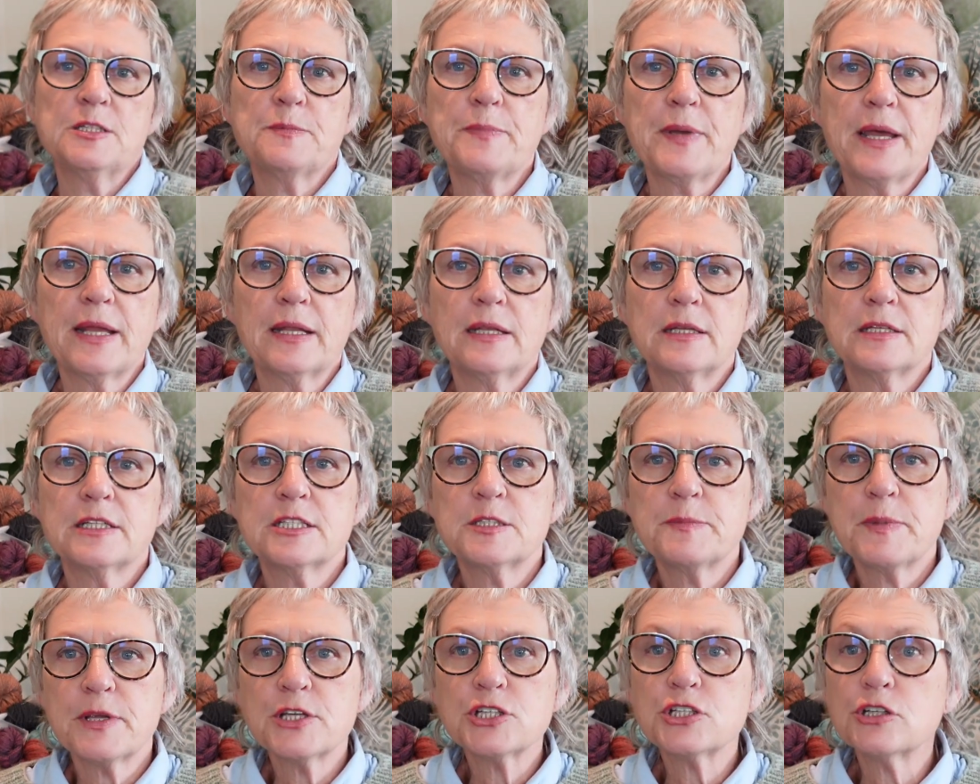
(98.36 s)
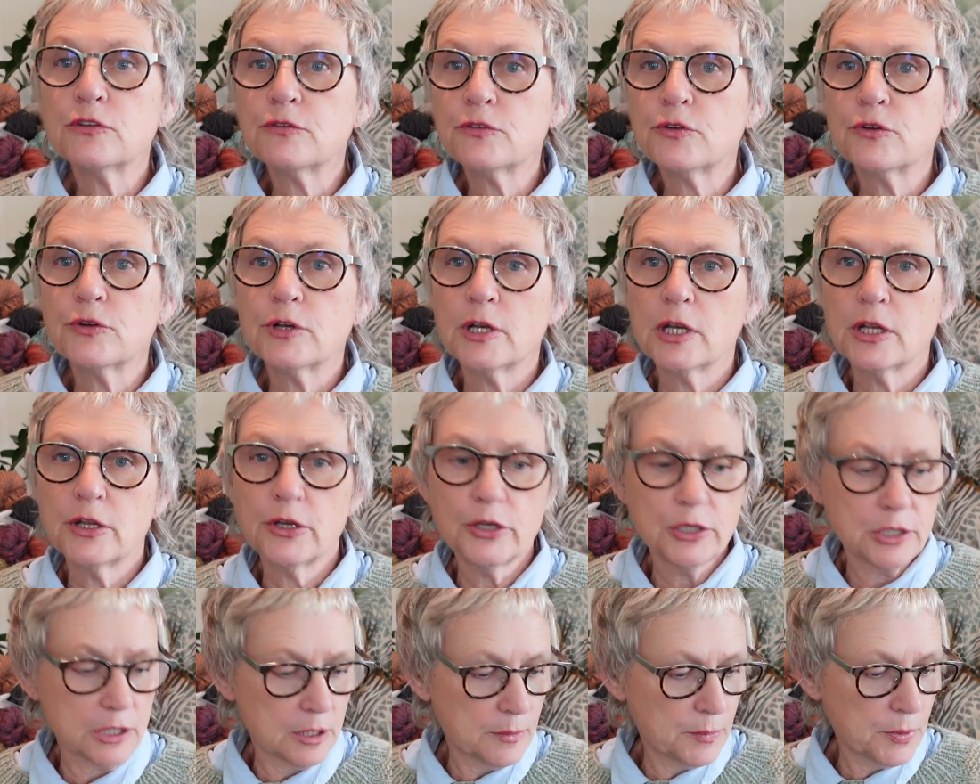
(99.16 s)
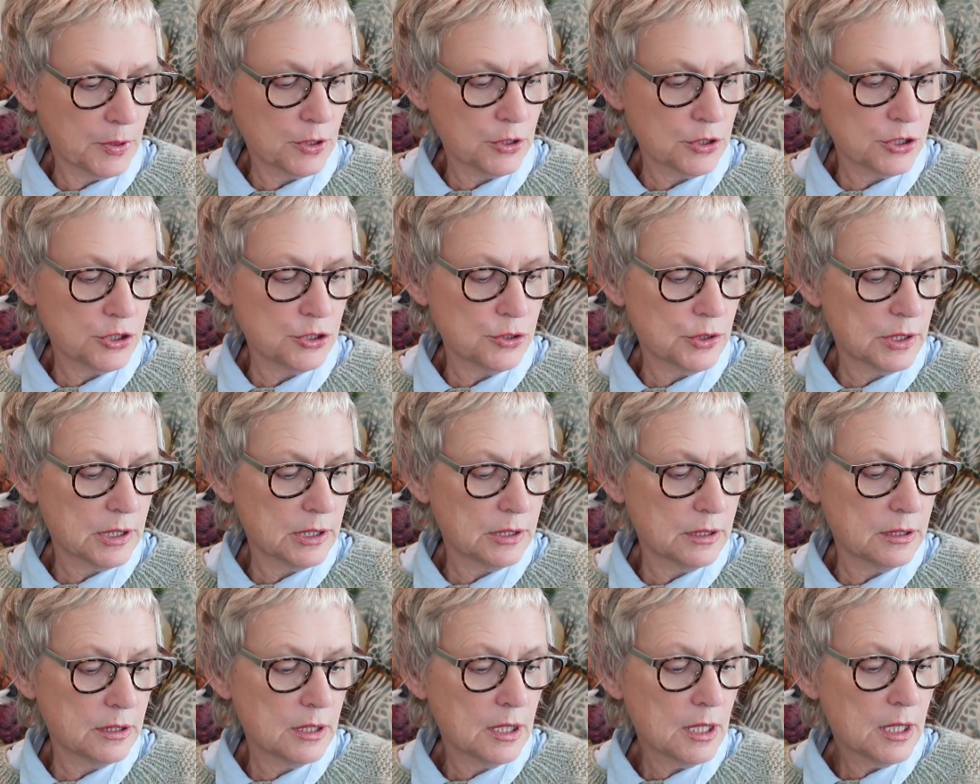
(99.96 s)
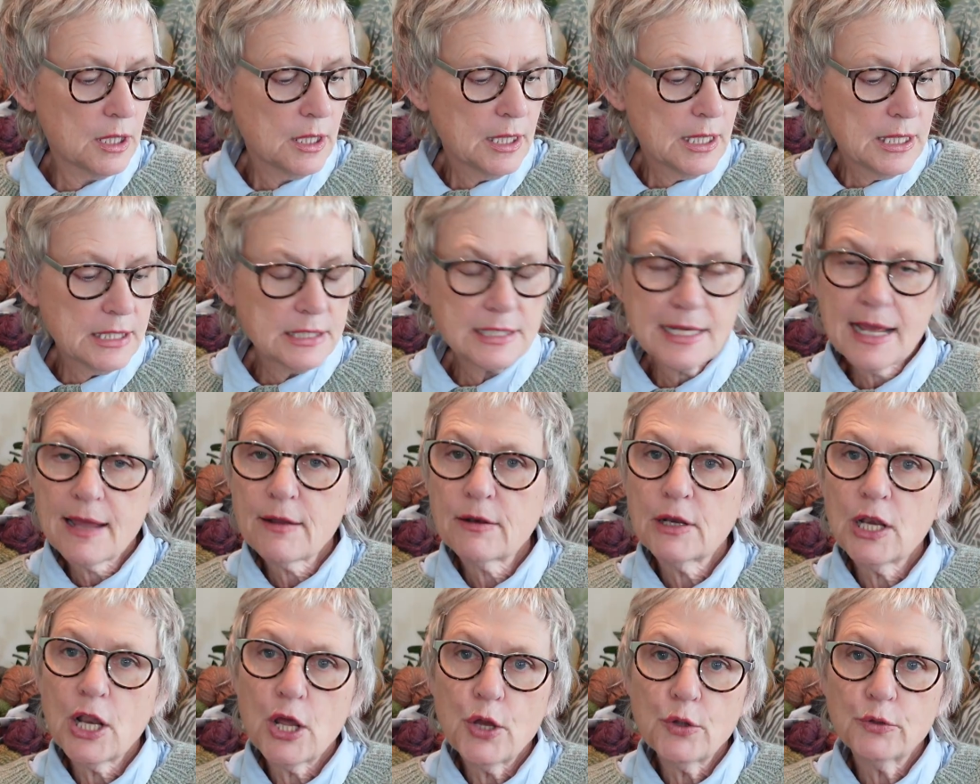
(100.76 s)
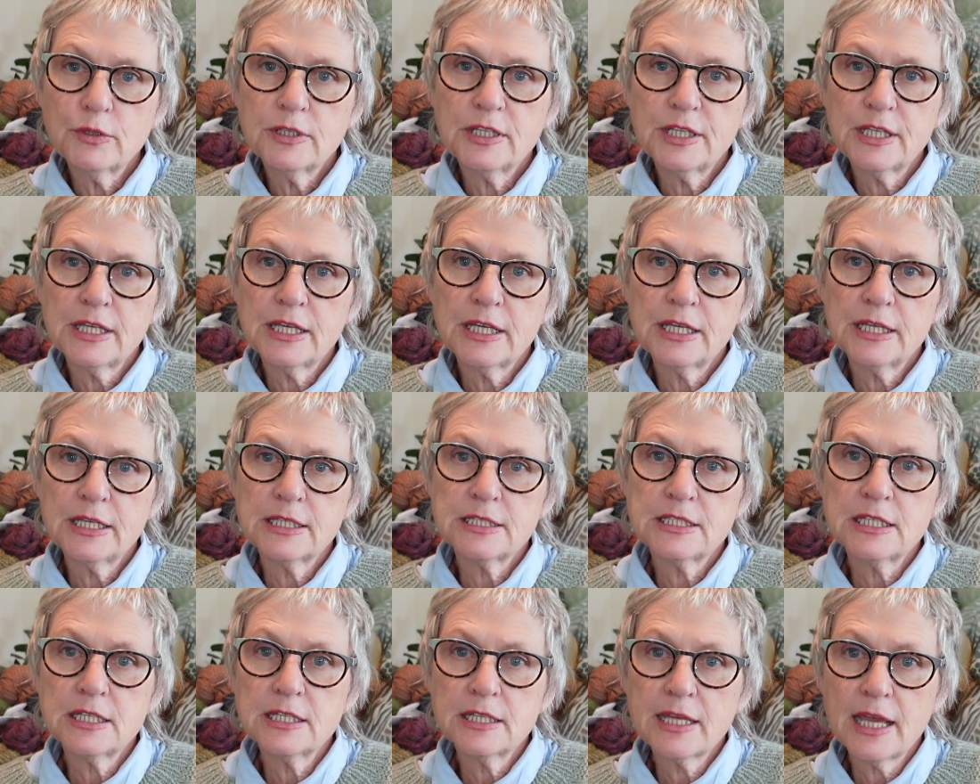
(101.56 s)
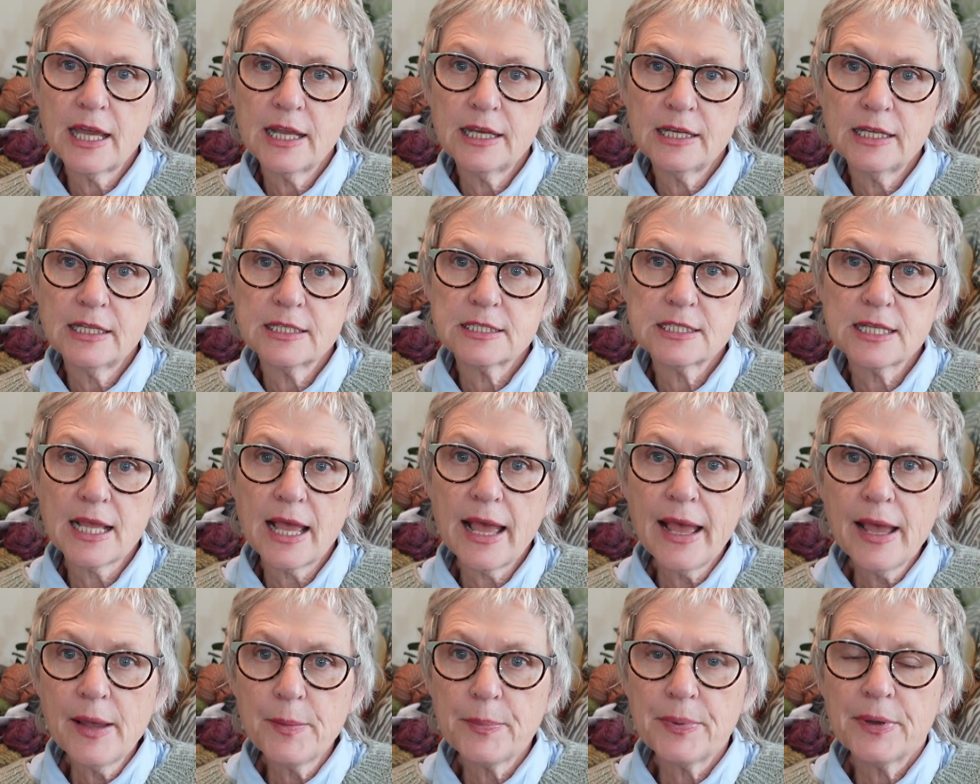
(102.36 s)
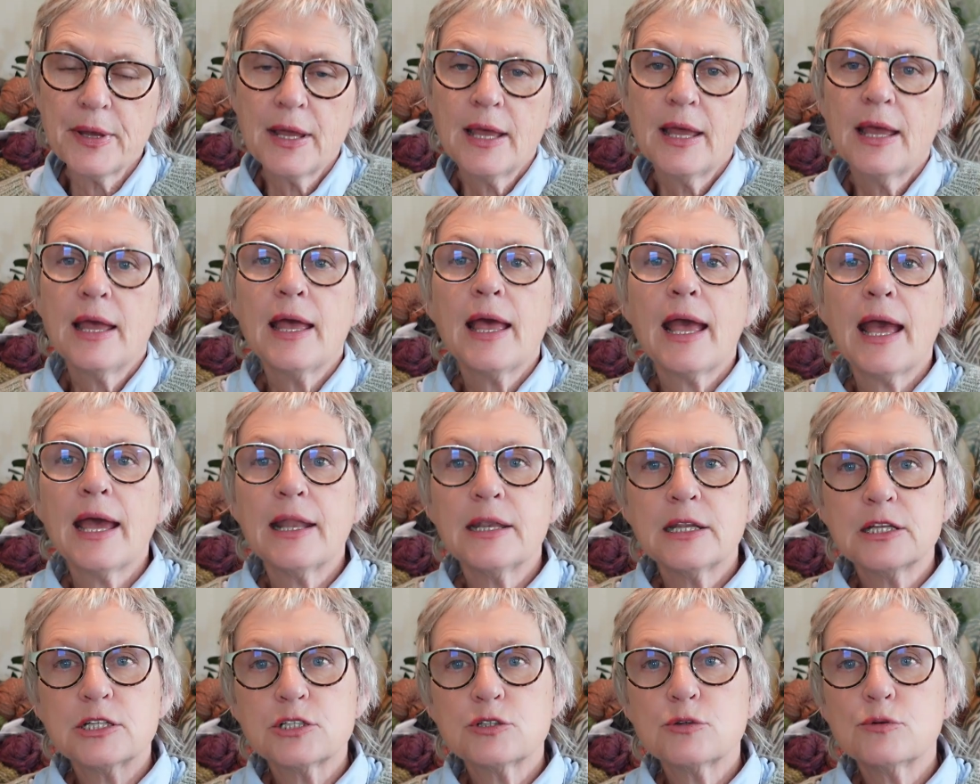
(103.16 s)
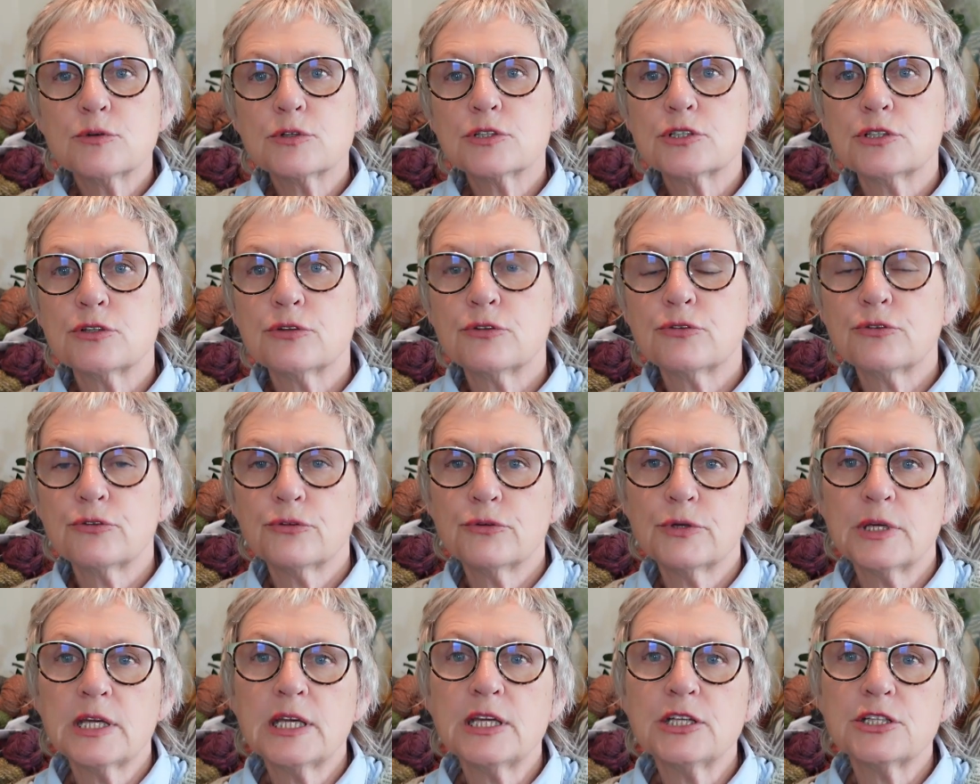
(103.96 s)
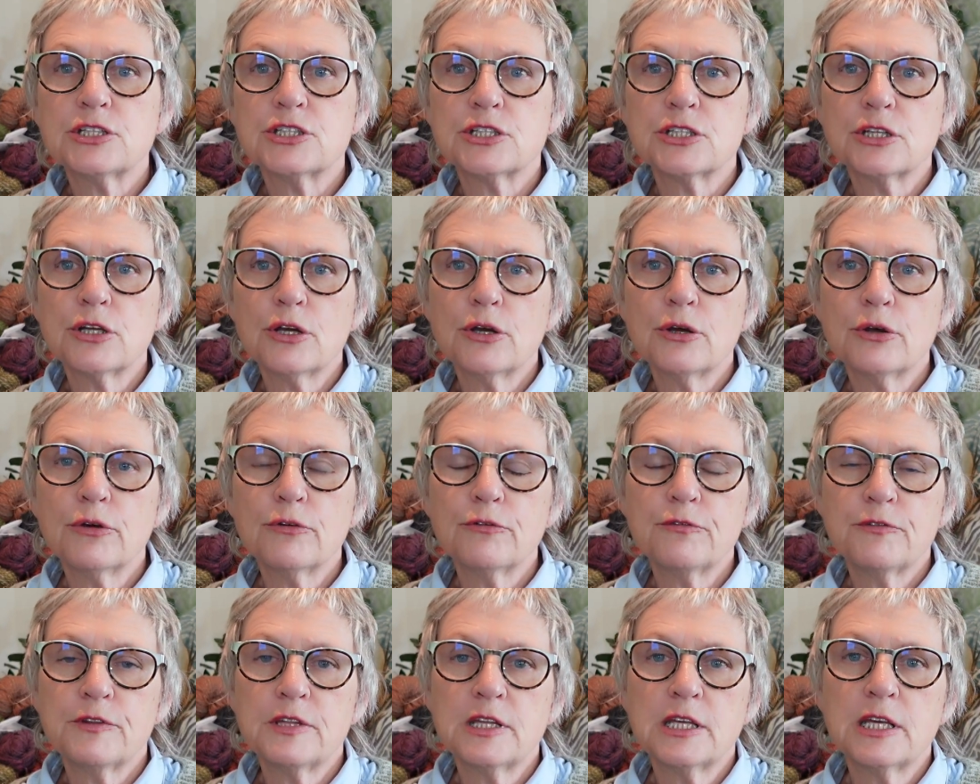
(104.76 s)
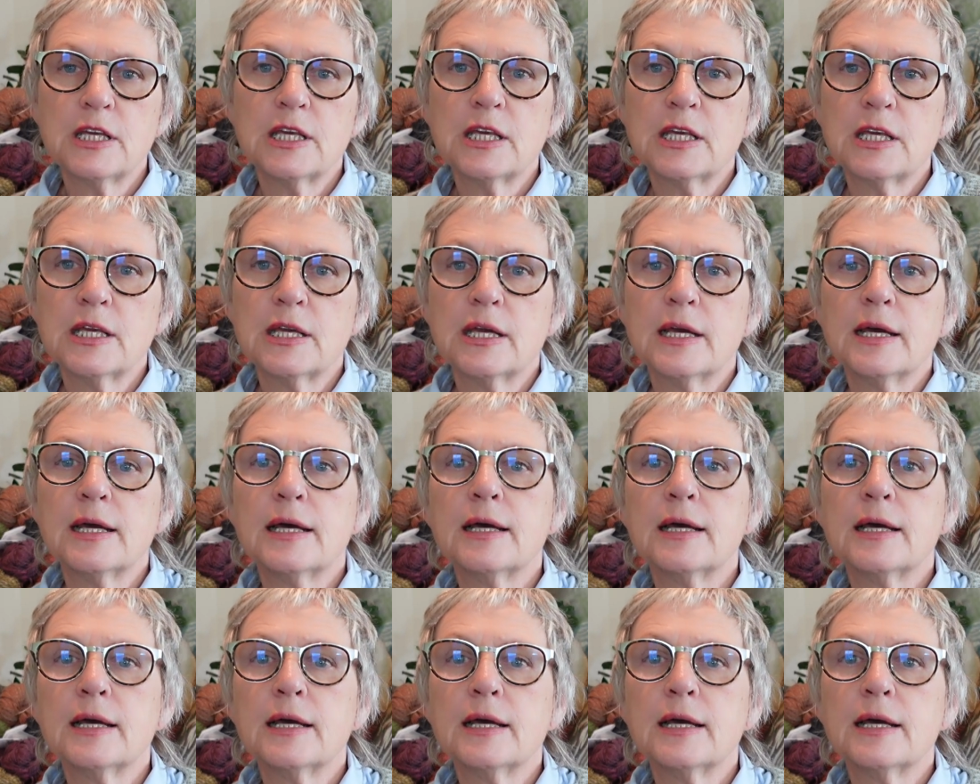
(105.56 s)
pattern, especially if you're a learner, because you can download the Tin Can Knits app and it talks you through each of the